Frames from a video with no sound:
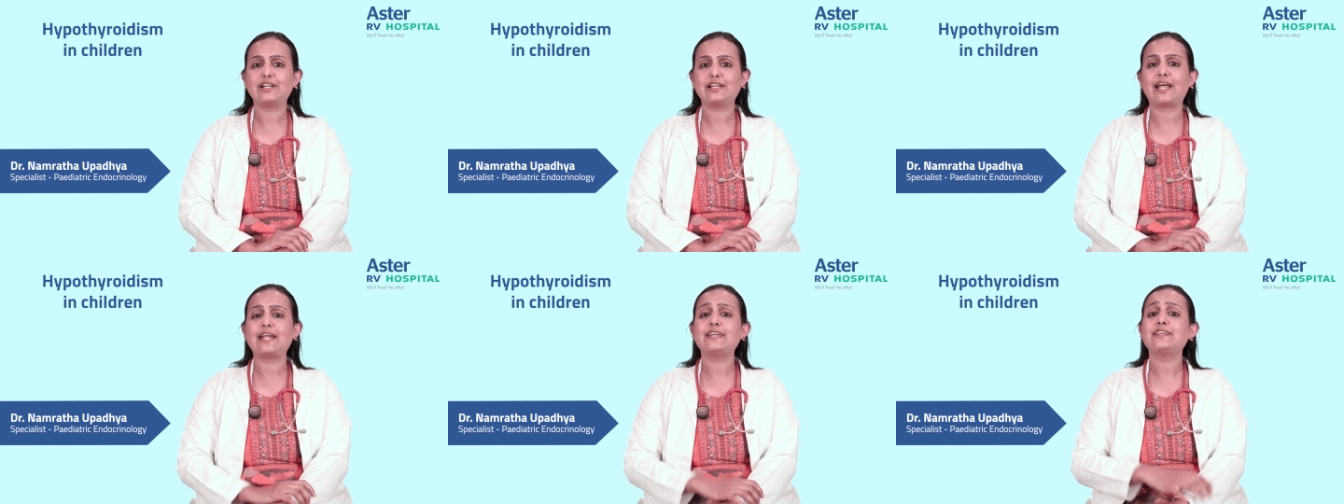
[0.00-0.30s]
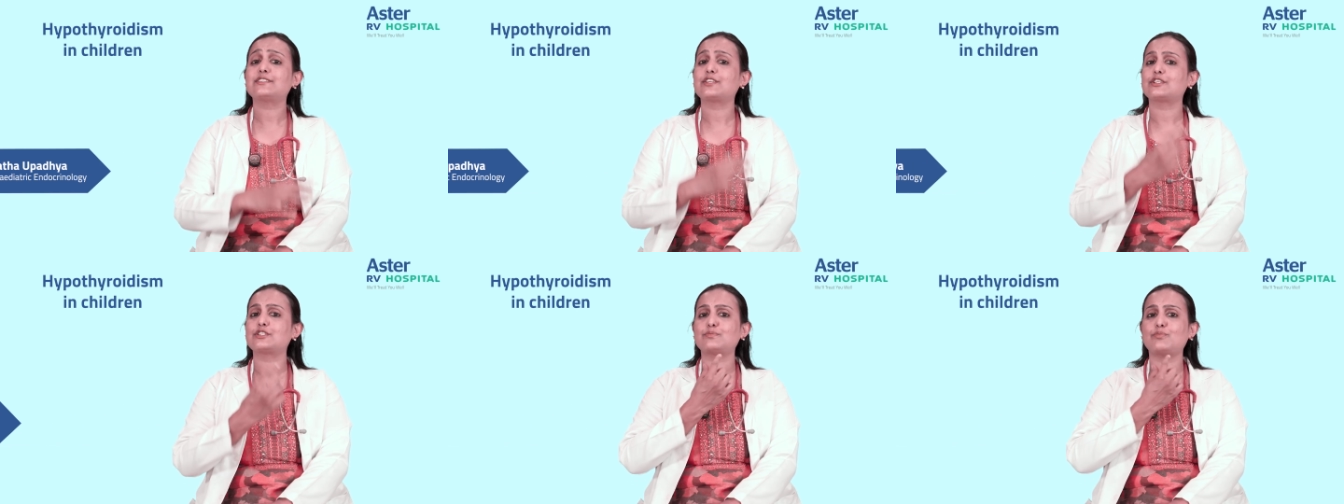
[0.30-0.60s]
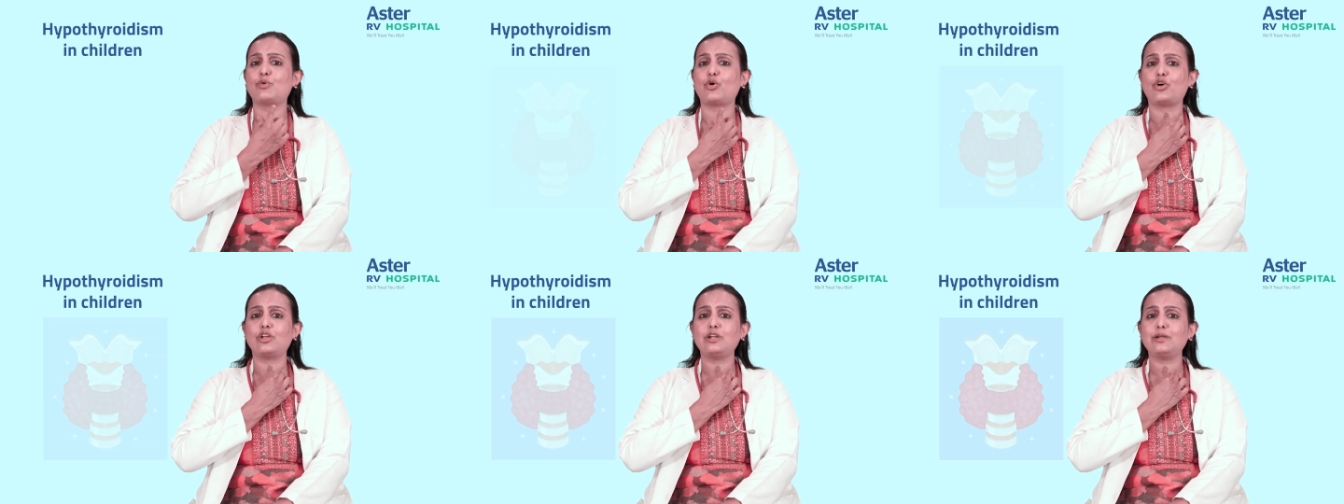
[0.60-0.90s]
gland is a
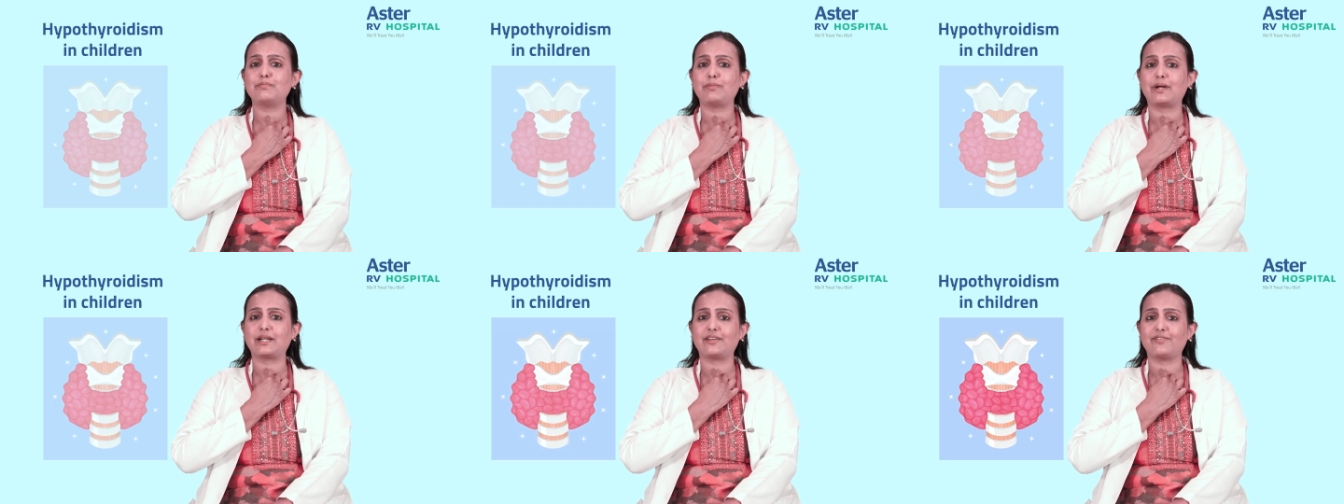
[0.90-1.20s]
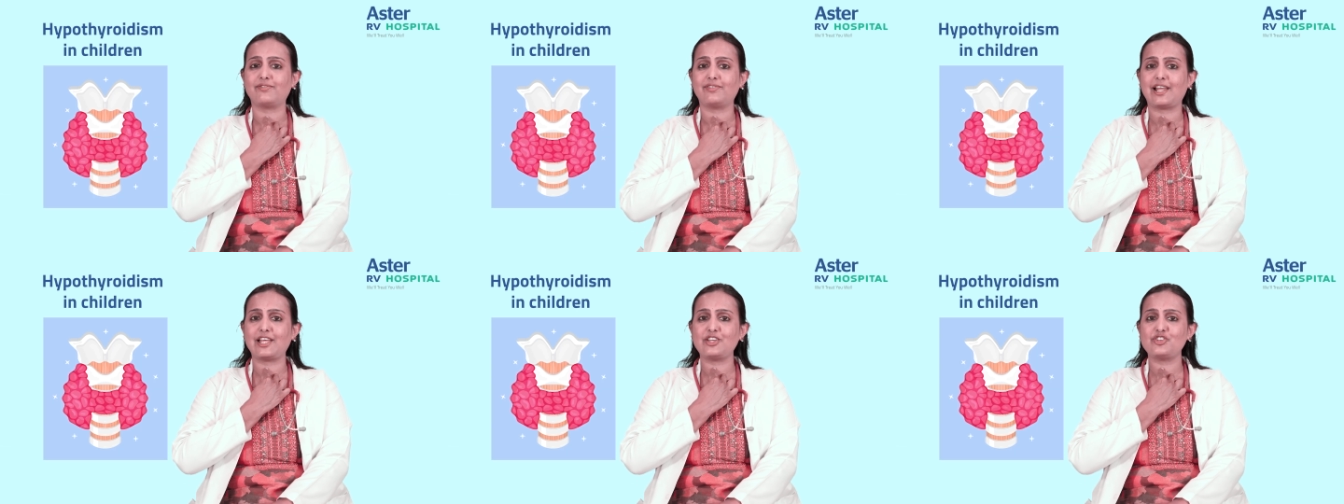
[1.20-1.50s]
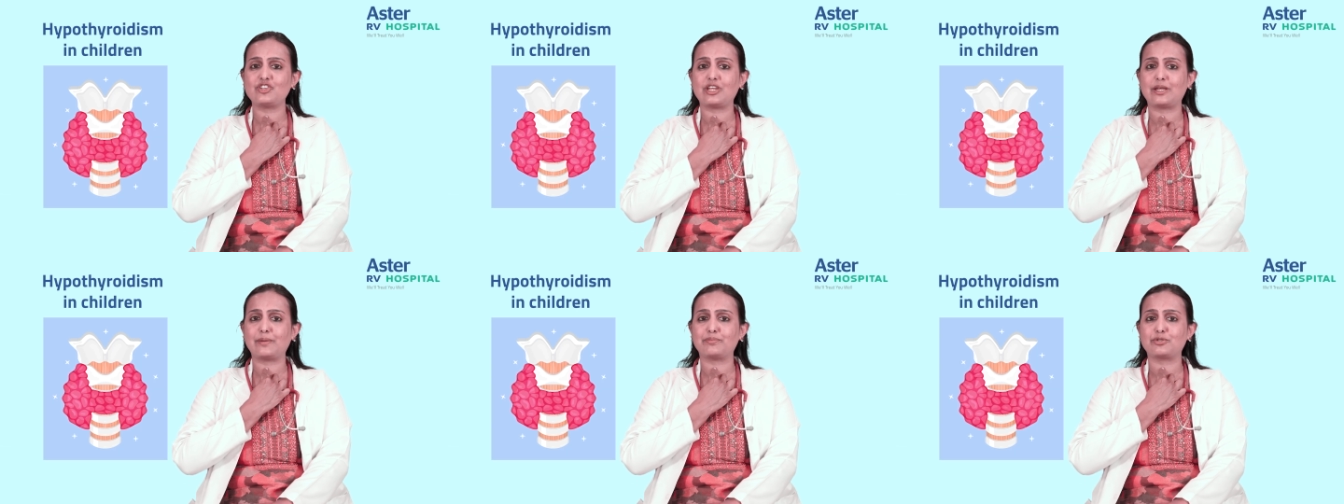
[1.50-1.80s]
small
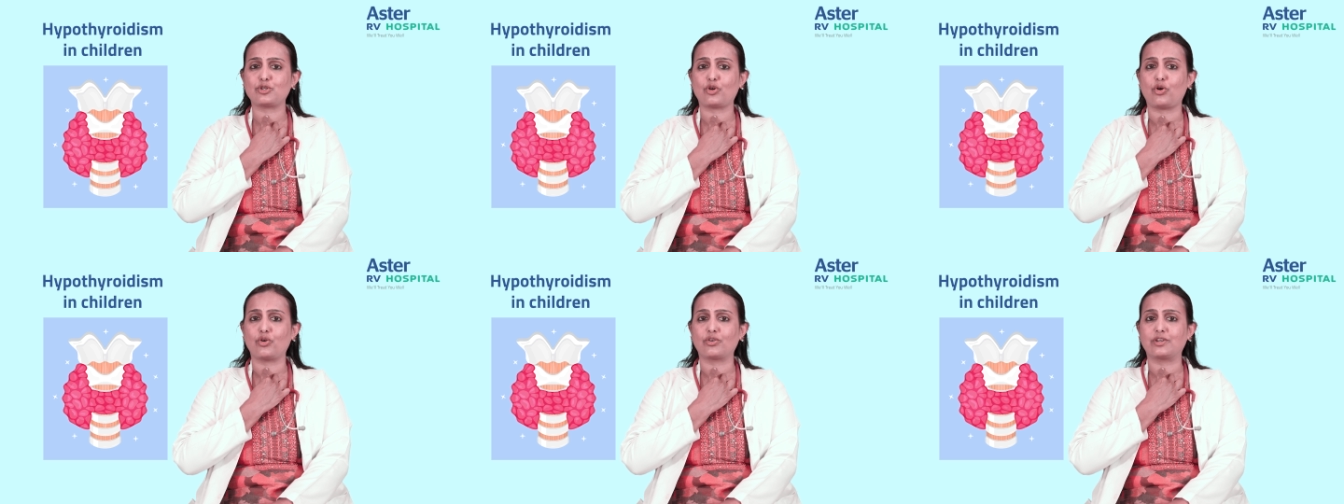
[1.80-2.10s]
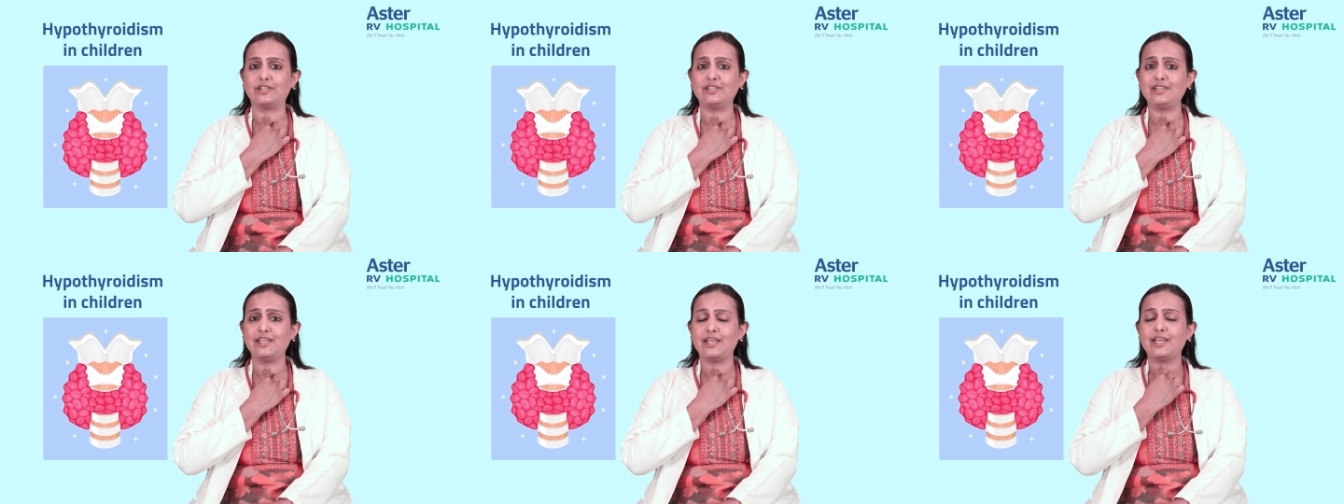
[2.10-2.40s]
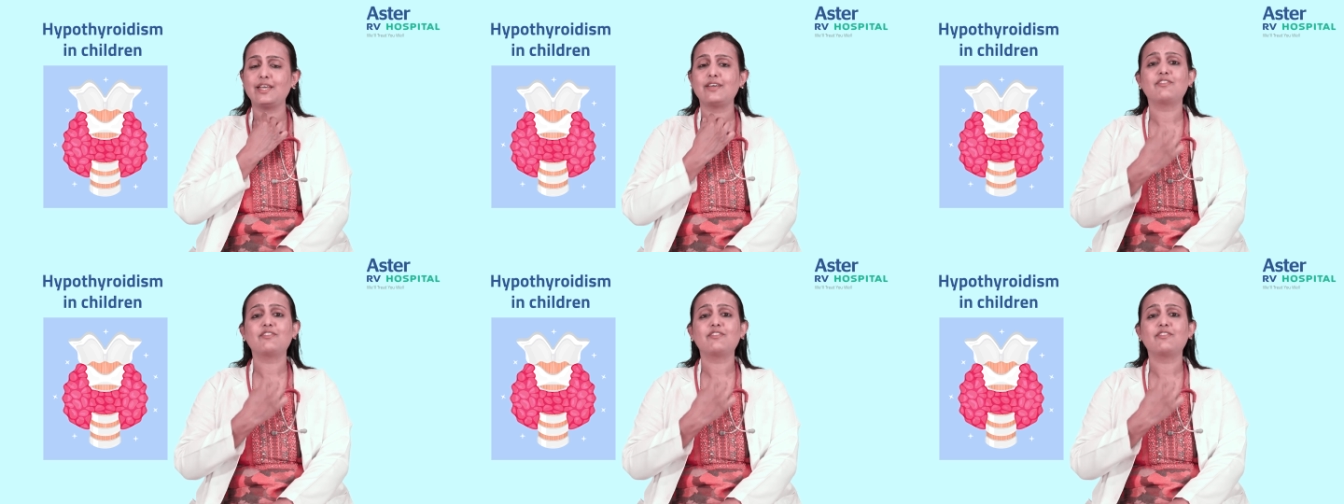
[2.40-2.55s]
butterfly-shaped organ